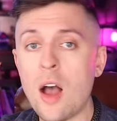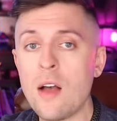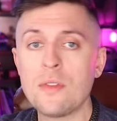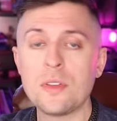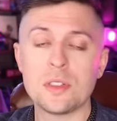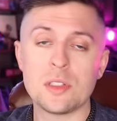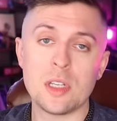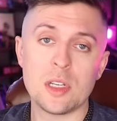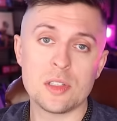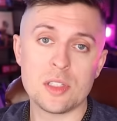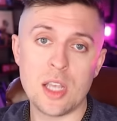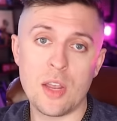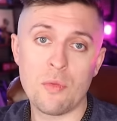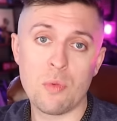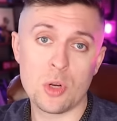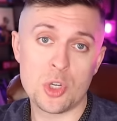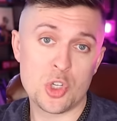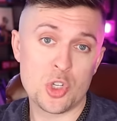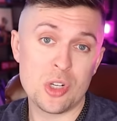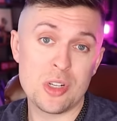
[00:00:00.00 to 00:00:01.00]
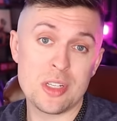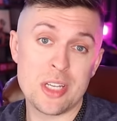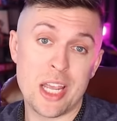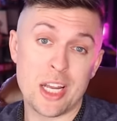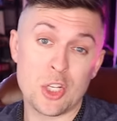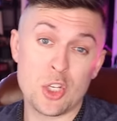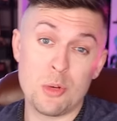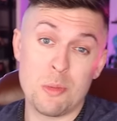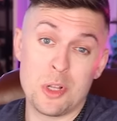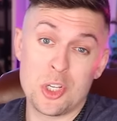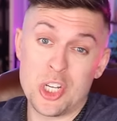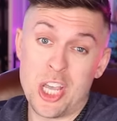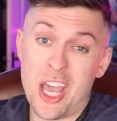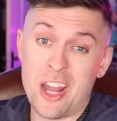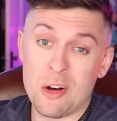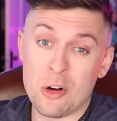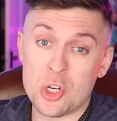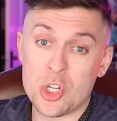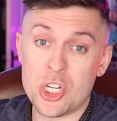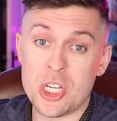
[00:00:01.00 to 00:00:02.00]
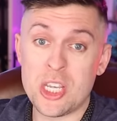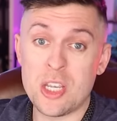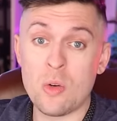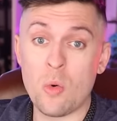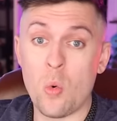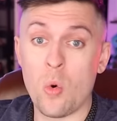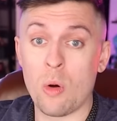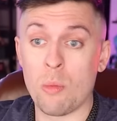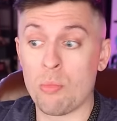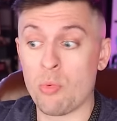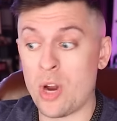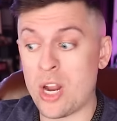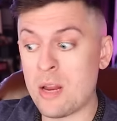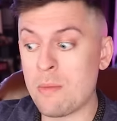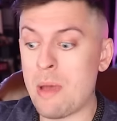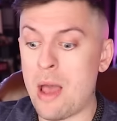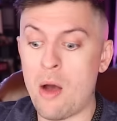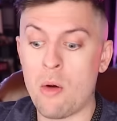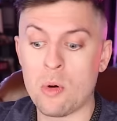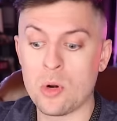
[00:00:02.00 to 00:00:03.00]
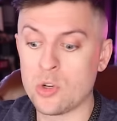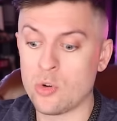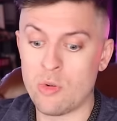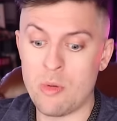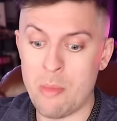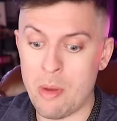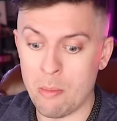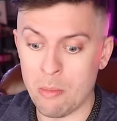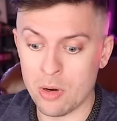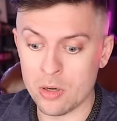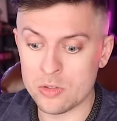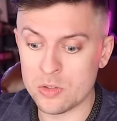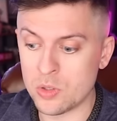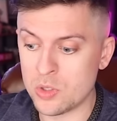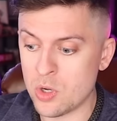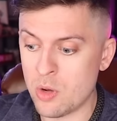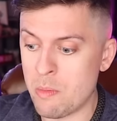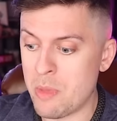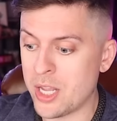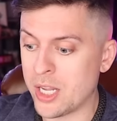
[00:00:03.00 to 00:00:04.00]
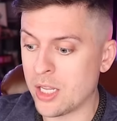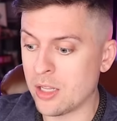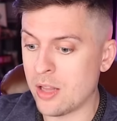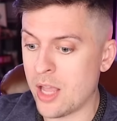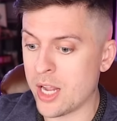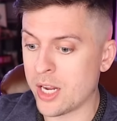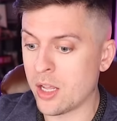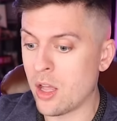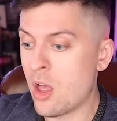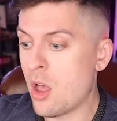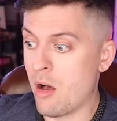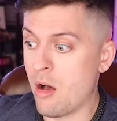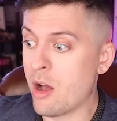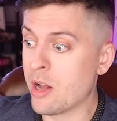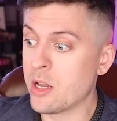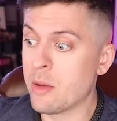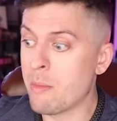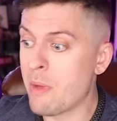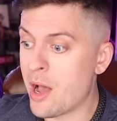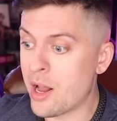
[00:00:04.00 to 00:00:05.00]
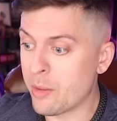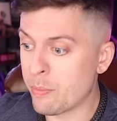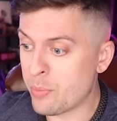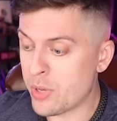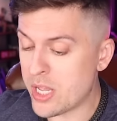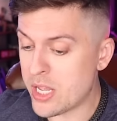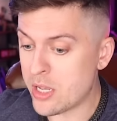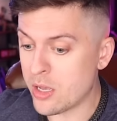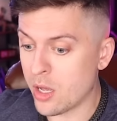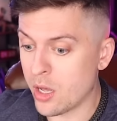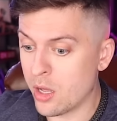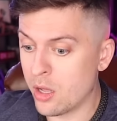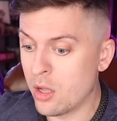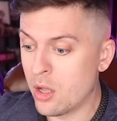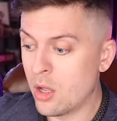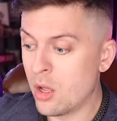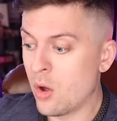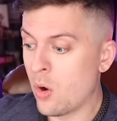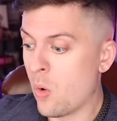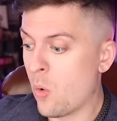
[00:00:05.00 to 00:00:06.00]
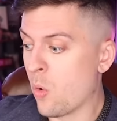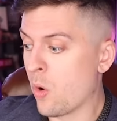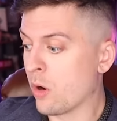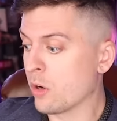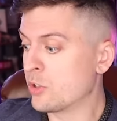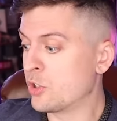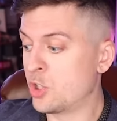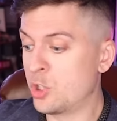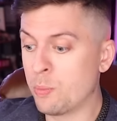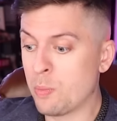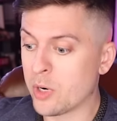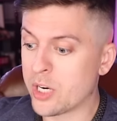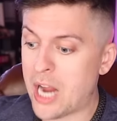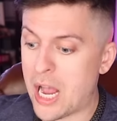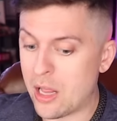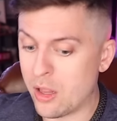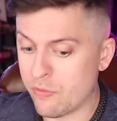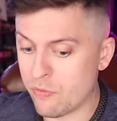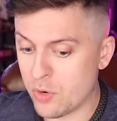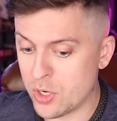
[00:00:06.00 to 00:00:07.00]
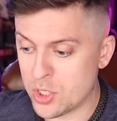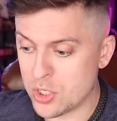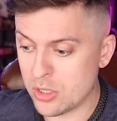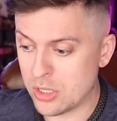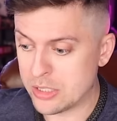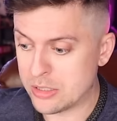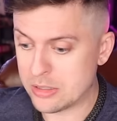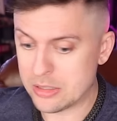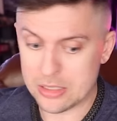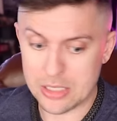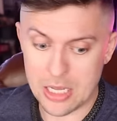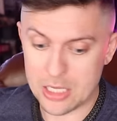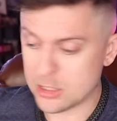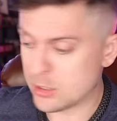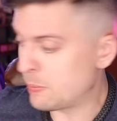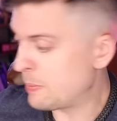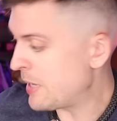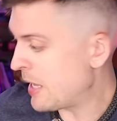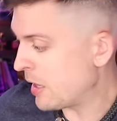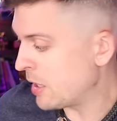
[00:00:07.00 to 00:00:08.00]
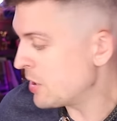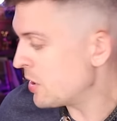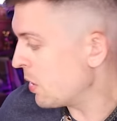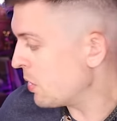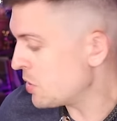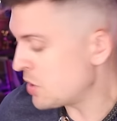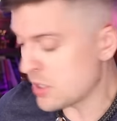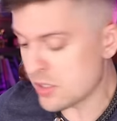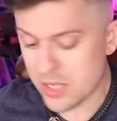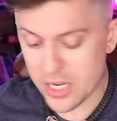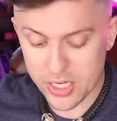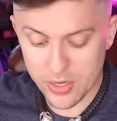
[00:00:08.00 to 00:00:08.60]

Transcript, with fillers: Obviously, a safe word shouldn't take too much energy or brain power to remember, so don't make it like onomatopoeia or supercalifragilisticexpialidocious.